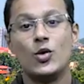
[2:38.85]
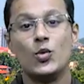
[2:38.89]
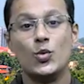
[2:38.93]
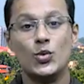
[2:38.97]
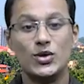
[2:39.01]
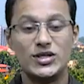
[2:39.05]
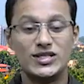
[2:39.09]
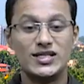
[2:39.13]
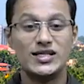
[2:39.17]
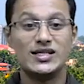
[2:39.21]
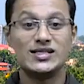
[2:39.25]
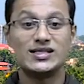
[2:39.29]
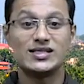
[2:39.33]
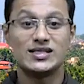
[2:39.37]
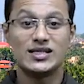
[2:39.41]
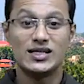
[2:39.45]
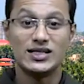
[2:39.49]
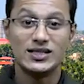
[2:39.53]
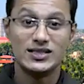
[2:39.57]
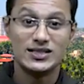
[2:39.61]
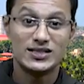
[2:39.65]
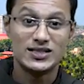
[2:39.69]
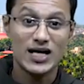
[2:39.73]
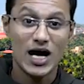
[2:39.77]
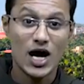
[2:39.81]
which is
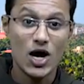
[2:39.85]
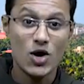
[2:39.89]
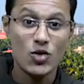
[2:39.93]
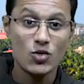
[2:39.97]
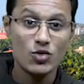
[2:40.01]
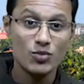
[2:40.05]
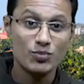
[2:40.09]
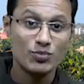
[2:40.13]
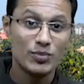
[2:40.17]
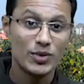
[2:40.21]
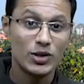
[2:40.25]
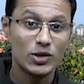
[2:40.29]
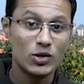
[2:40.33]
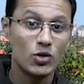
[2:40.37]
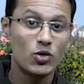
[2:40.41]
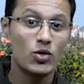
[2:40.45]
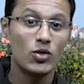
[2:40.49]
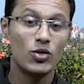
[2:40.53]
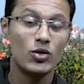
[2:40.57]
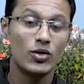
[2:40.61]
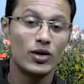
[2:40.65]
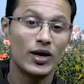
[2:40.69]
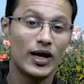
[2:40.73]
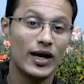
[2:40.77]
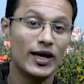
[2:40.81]
down
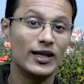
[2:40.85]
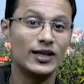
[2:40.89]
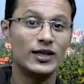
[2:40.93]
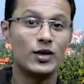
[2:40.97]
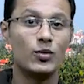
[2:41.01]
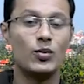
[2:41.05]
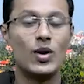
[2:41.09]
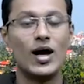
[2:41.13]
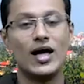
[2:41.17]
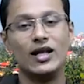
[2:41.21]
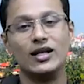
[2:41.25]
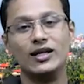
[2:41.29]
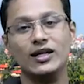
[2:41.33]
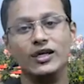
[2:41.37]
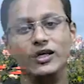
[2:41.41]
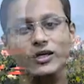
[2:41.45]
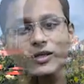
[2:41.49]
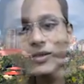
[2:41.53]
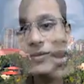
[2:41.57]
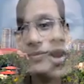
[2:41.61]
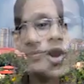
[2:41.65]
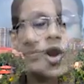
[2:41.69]
below in the valley.